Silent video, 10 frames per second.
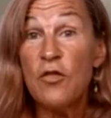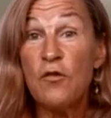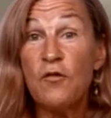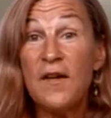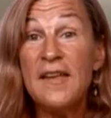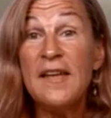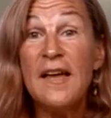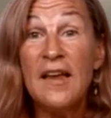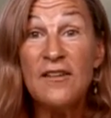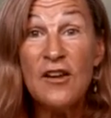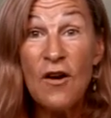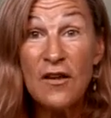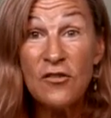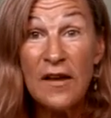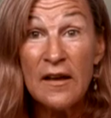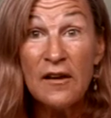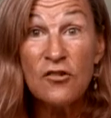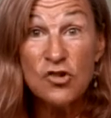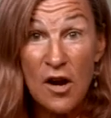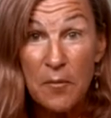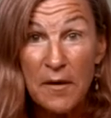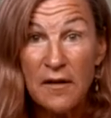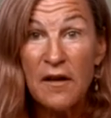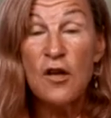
they're funny, and dare I say it, charming.